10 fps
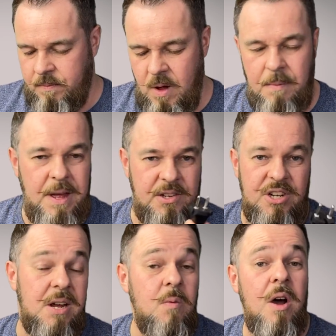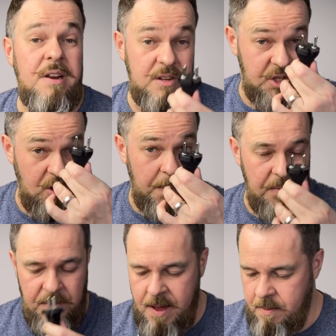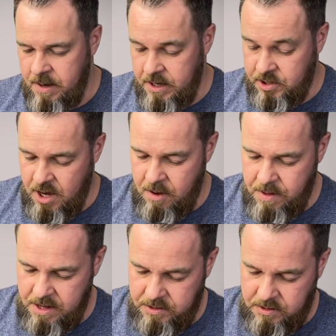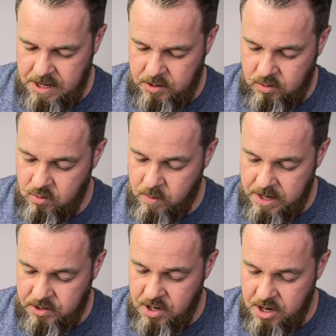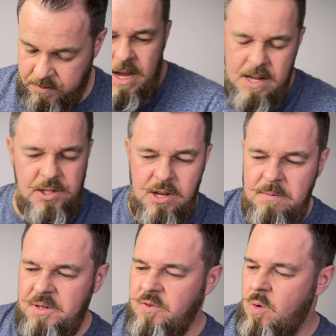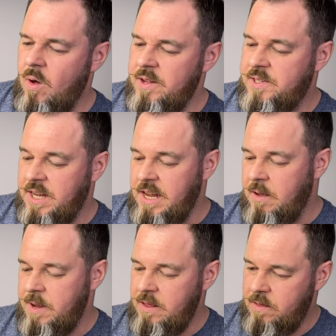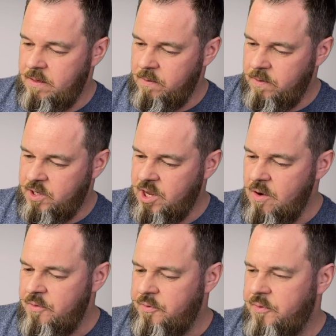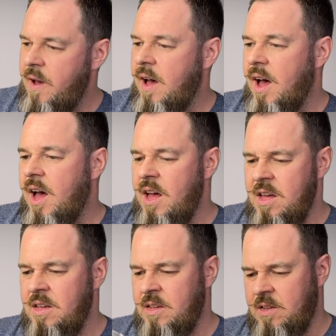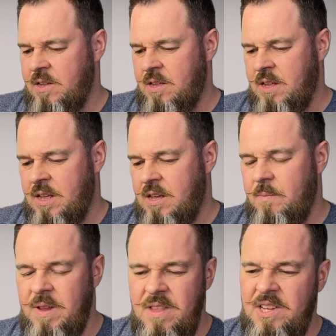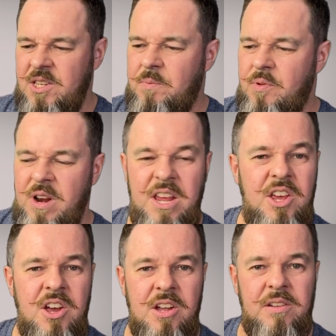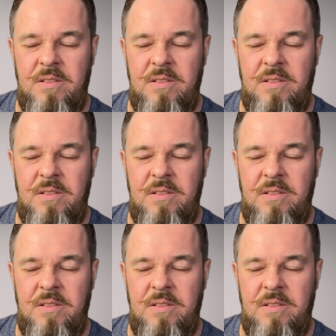well, actually it won't, it'll stop it from happening, so that's always good. In terms of quality, I mean, so far, I mean, this is pretty good.